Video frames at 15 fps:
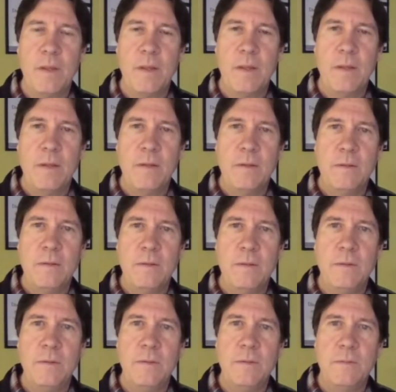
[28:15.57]

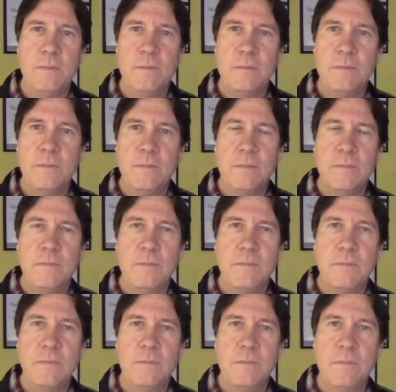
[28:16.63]

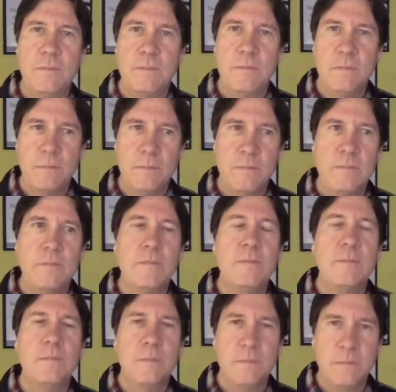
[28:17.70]

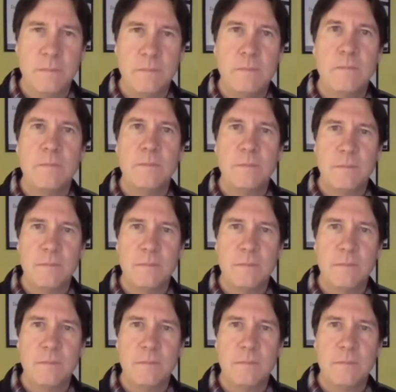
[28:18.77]
This person isn't speaking.